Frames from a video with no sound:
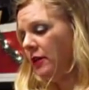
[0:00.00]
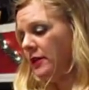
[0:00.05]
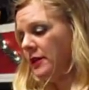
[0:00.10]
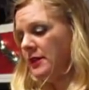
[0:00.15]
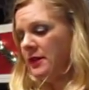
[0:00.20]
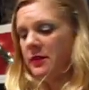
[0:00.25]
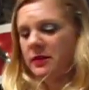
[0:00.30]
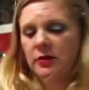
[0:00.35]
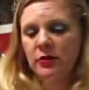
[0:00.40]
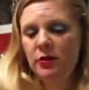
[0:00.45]

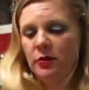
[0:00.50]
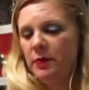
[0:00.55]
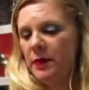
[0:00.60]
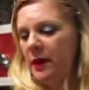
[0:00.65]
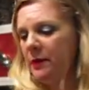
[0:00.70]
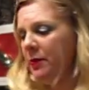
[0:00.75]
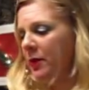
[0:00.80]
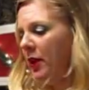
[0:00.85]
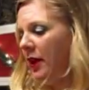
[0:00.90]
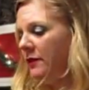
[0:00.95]
this is two
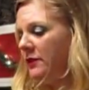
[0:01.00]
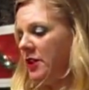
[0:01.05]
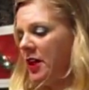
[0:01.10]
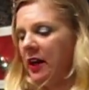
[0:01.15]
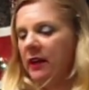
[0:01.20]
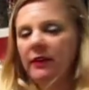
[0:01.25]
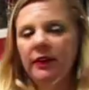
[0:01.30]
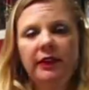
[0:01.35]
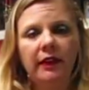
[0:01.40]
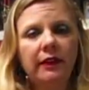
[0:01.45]
people have done
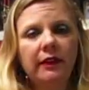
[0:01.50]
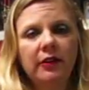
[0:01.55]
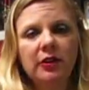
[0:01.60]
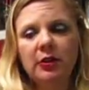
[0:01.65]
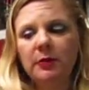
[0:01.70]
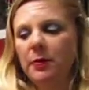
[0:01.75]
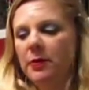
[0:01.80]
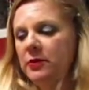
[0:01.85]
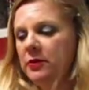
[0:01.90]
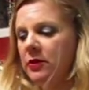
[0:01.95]
everything they're
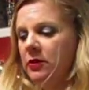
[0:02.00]
supposed